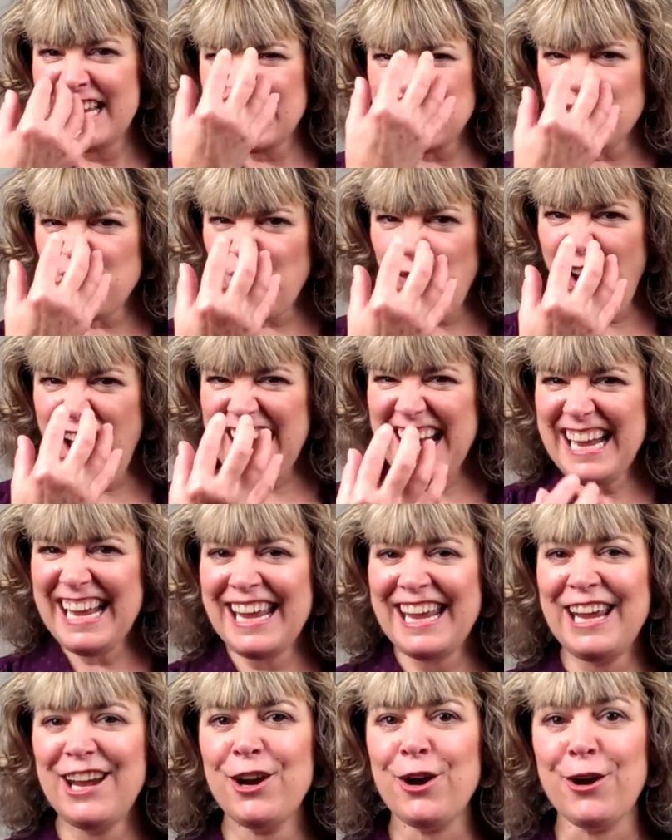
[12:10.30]
It's right
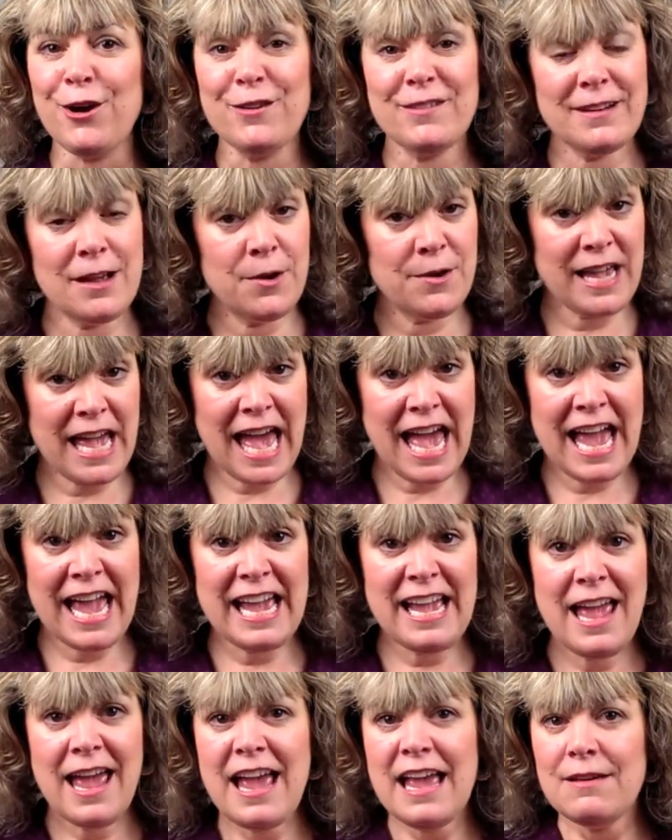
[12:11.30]
here,
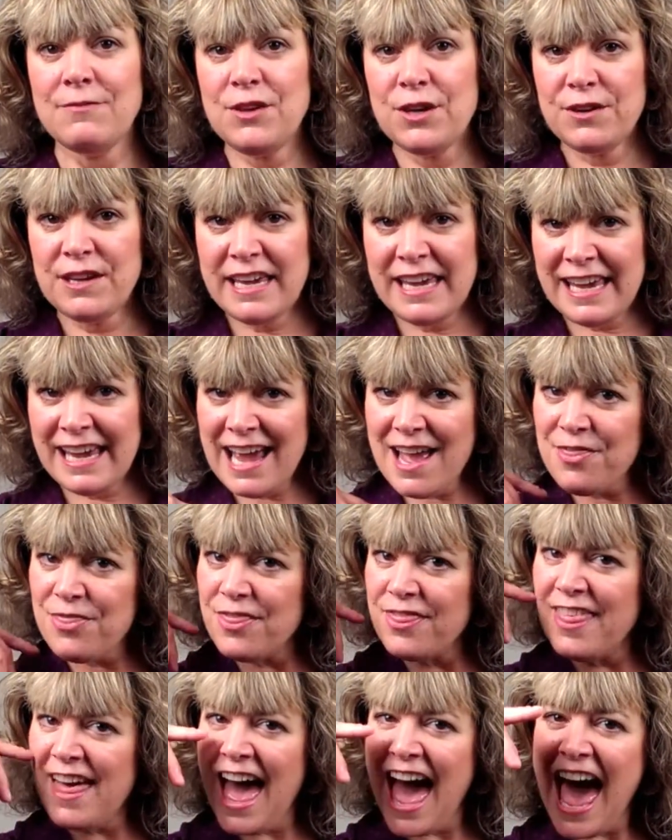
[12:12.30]
okay? If you get
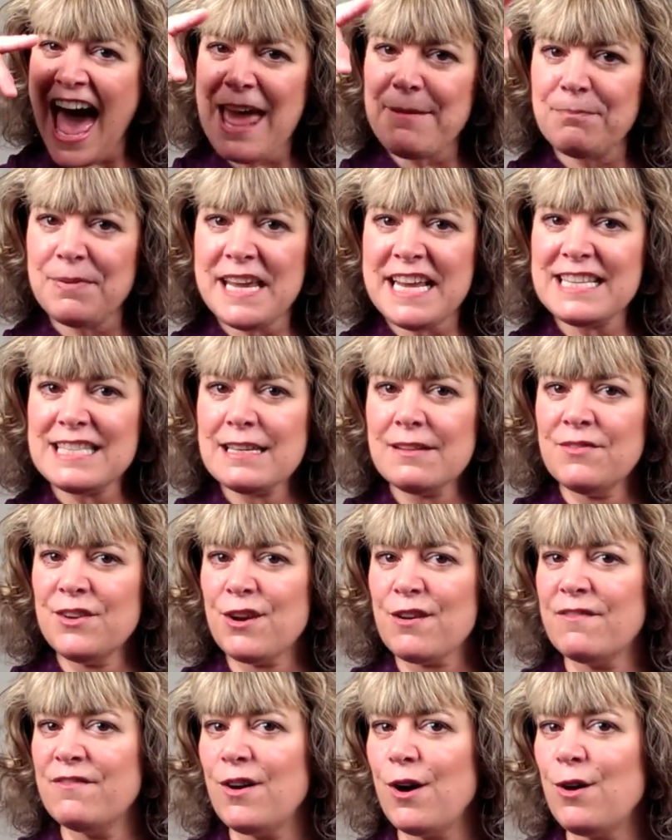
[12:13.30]
that piece of
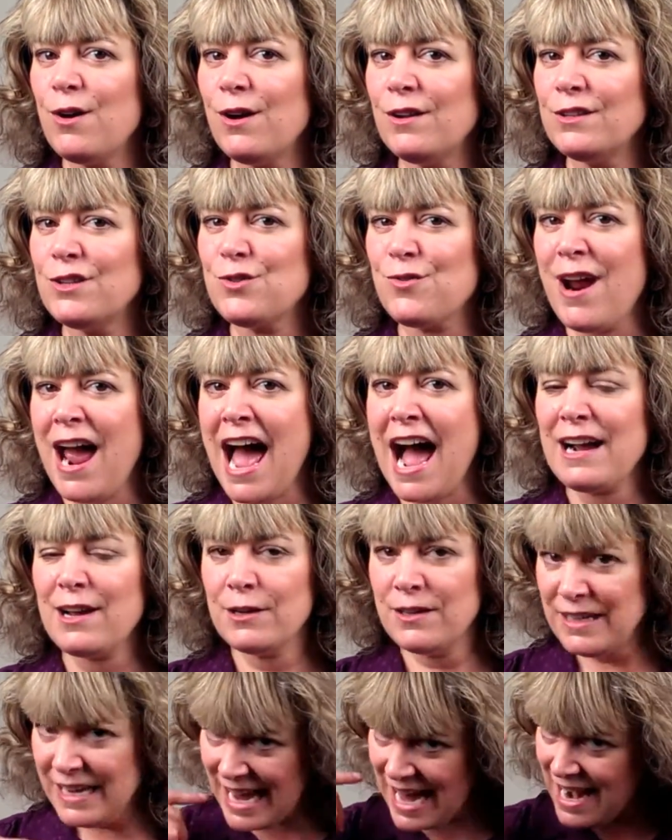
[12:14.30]
your vocal
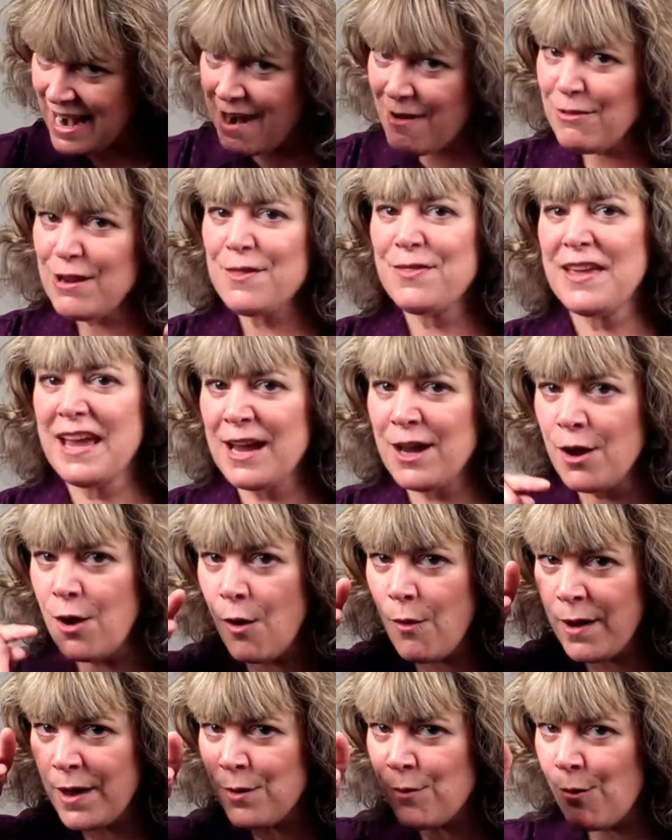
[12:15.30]
tract, get everything
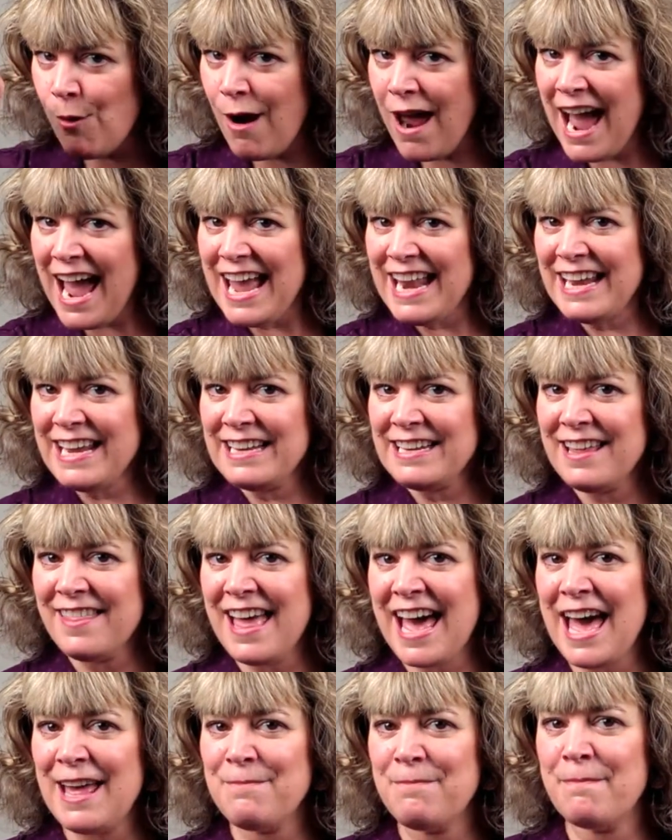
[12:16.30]
going right into
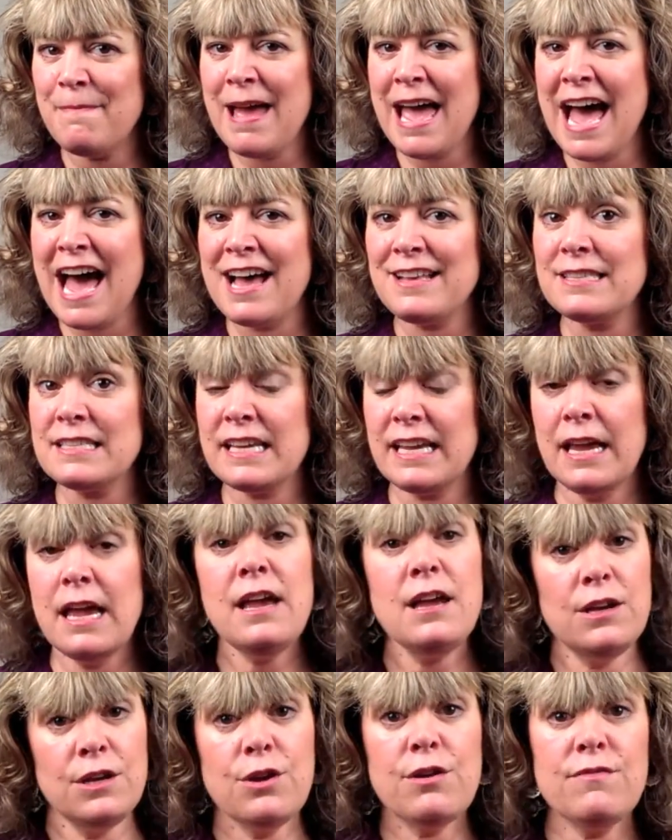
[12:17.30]
that mask,
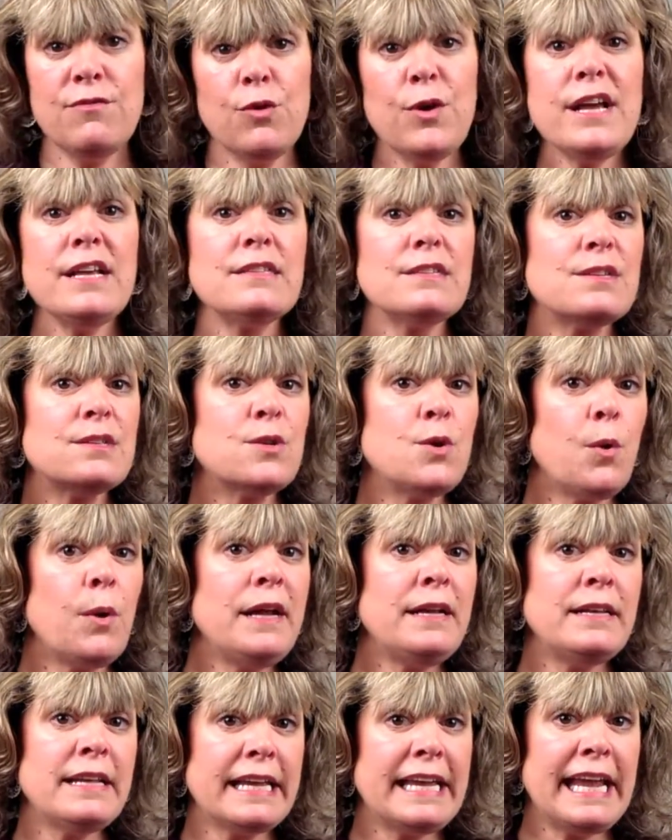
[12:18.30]
your voice is
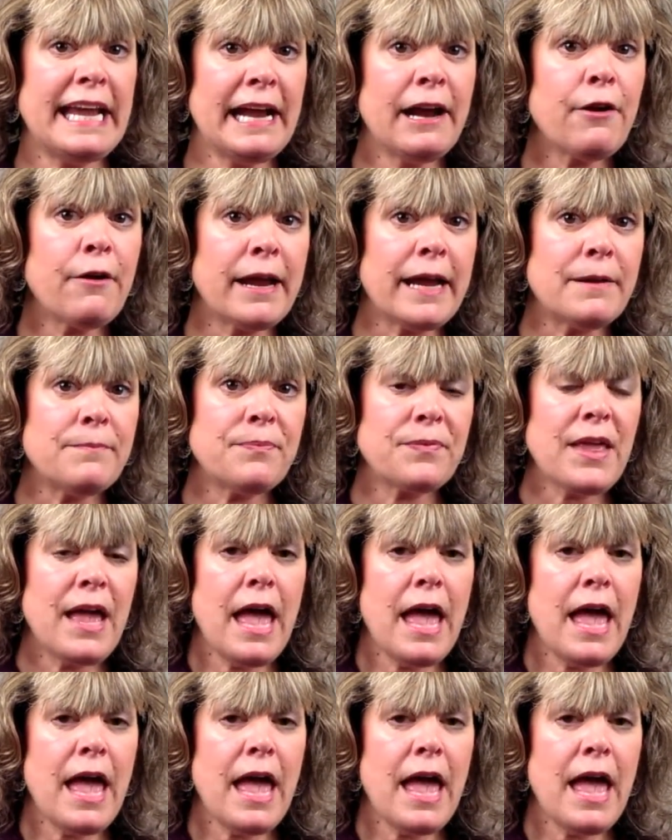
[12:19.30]
going to carry.